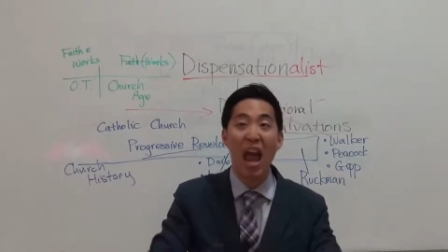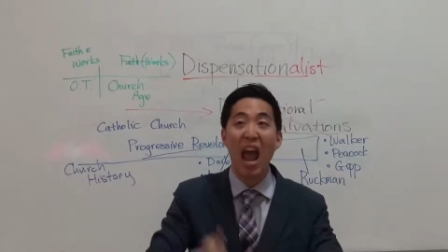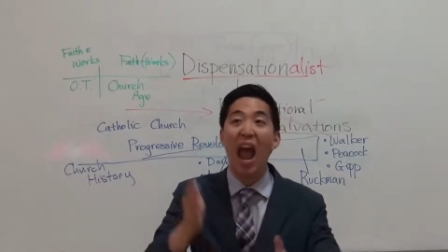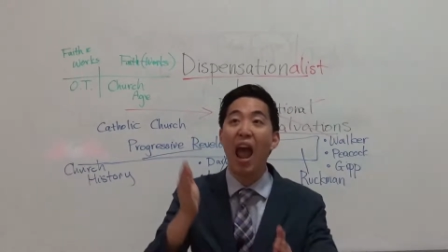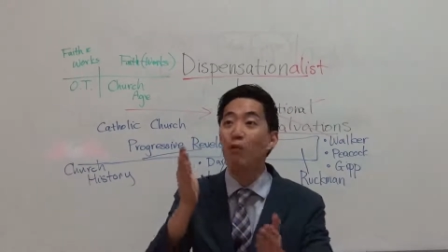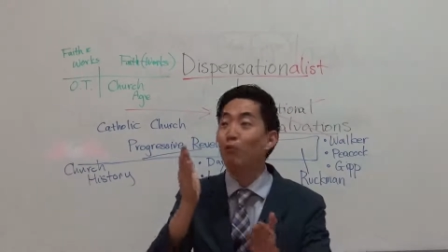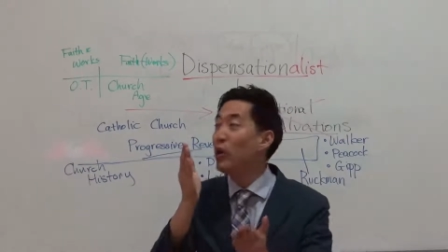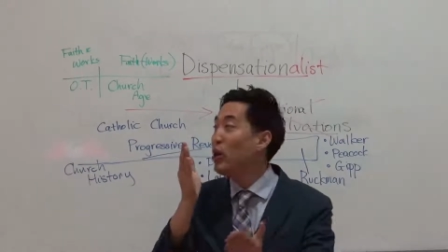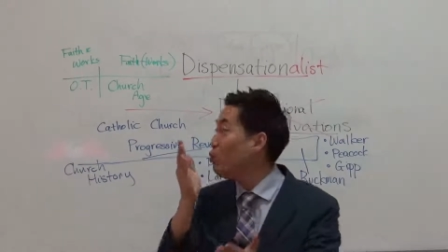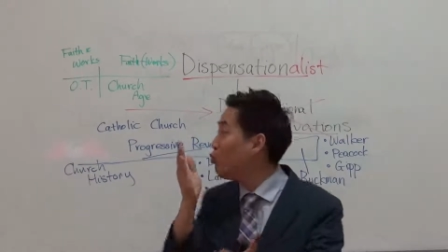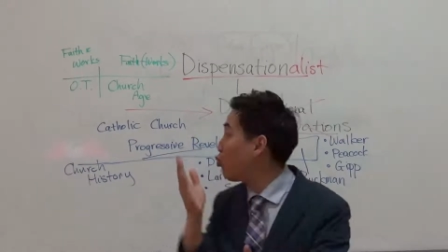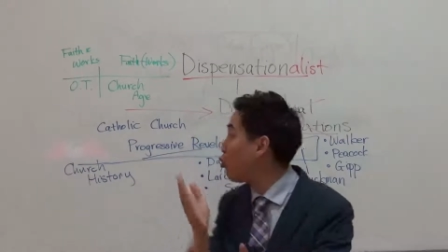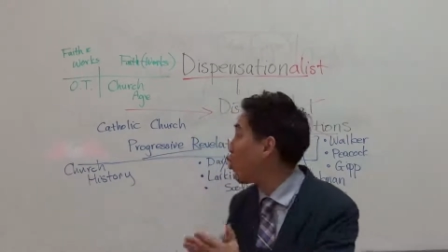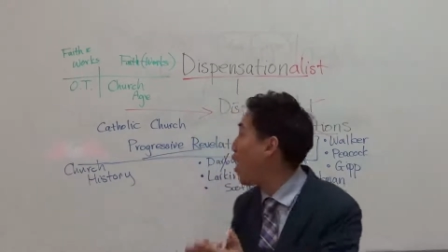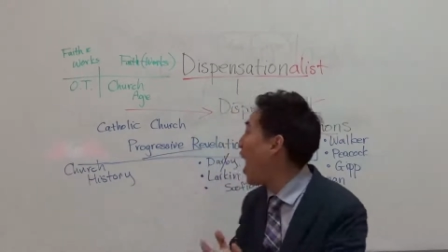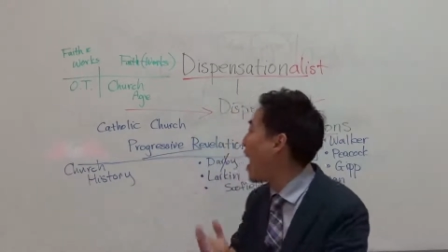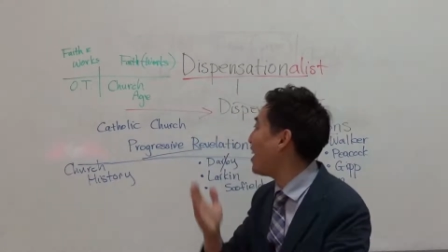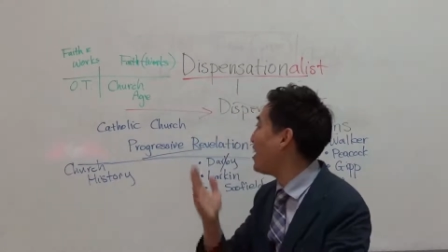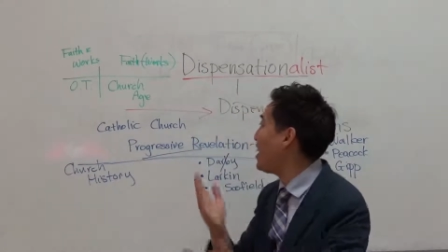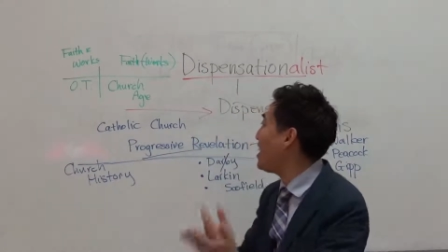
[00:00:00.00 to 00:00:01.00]
and we
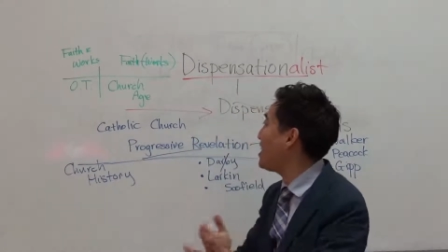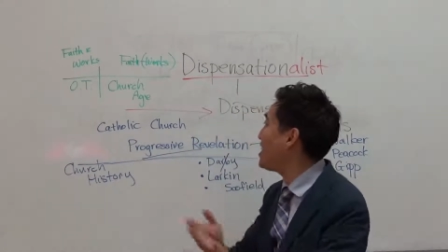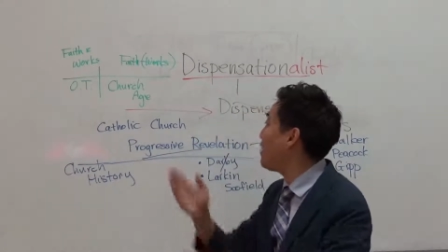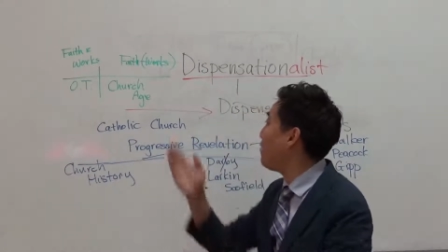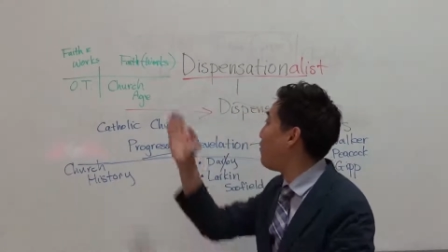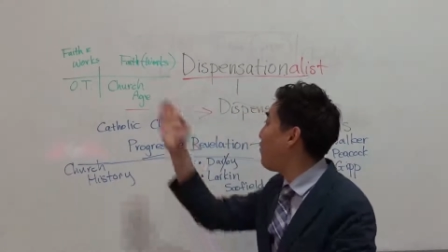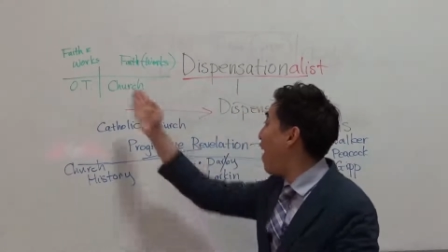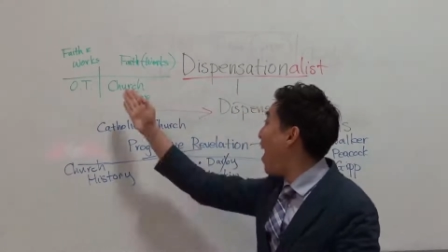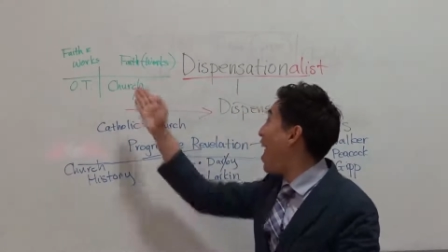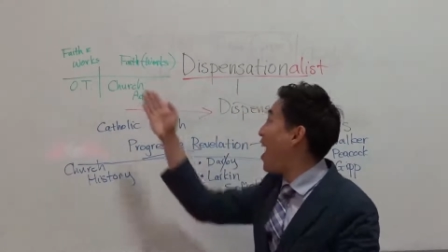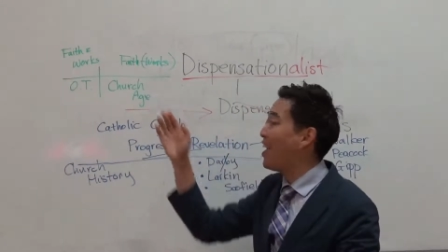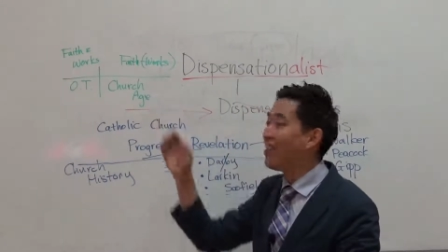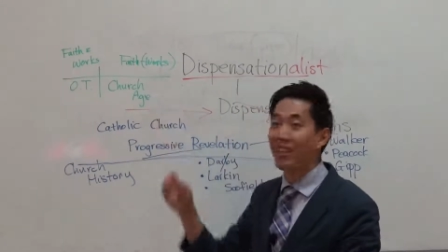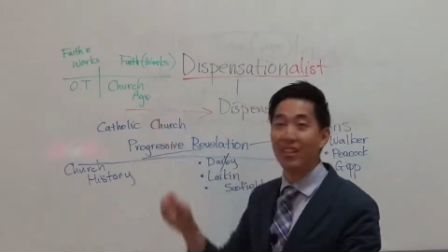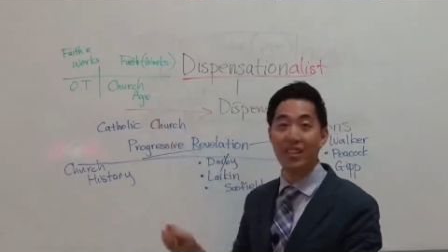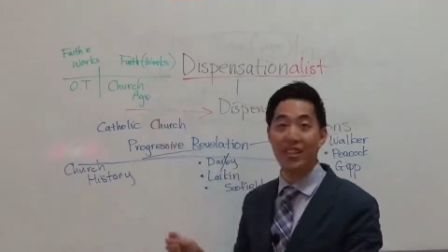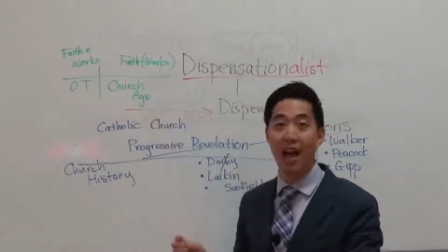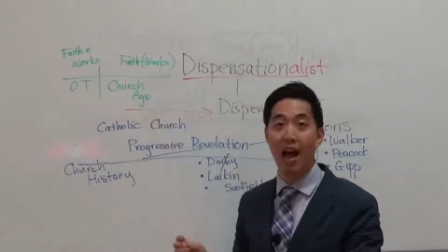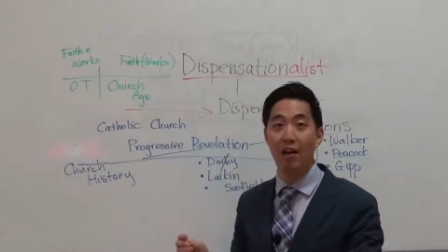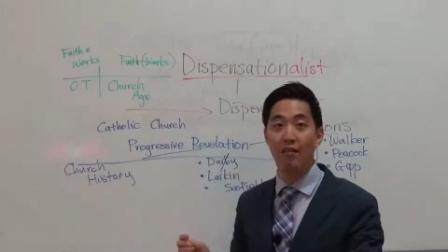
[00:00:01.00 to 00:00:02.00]
rightly divide the
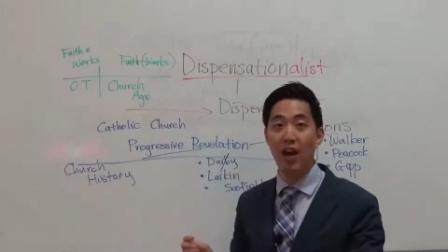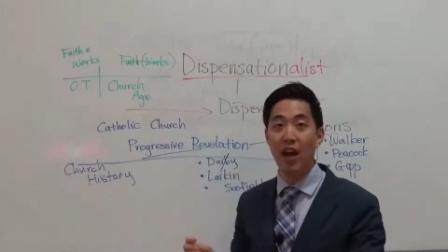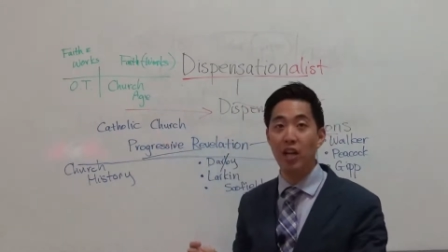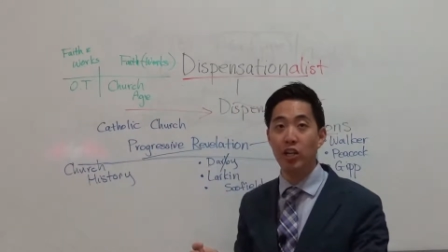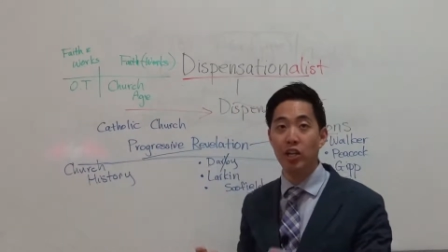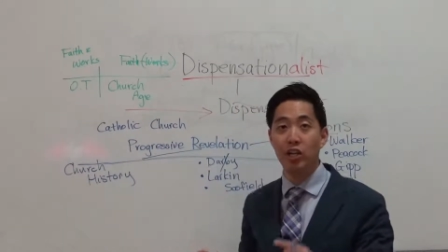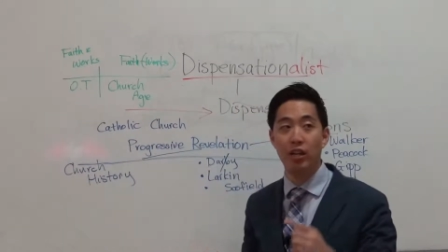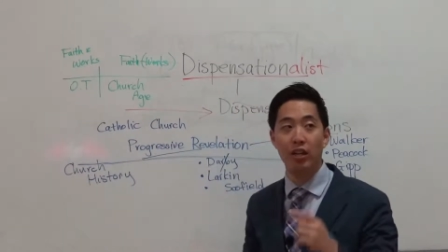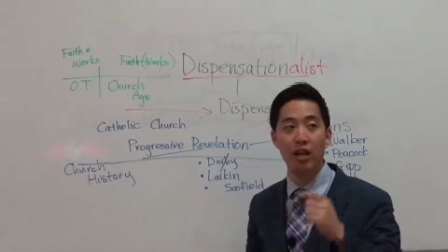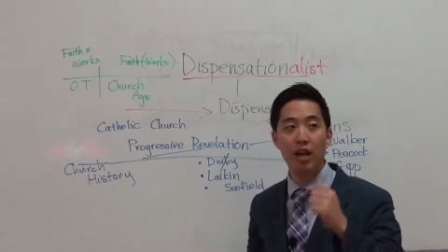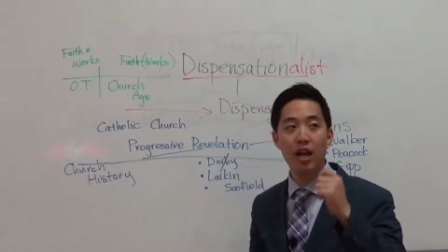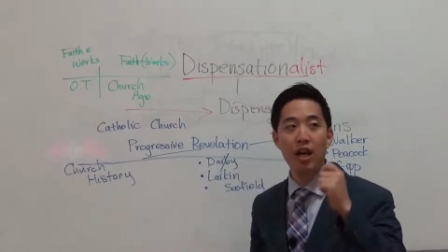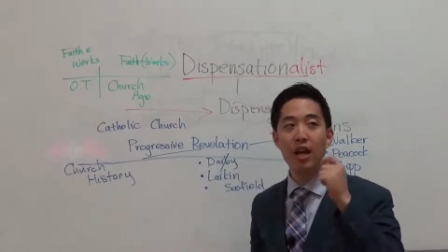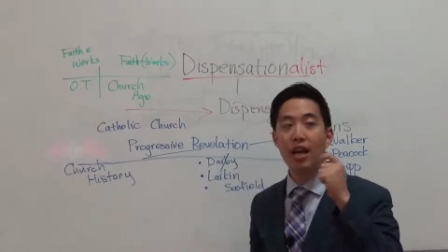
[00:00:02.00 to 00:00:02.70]
salvation.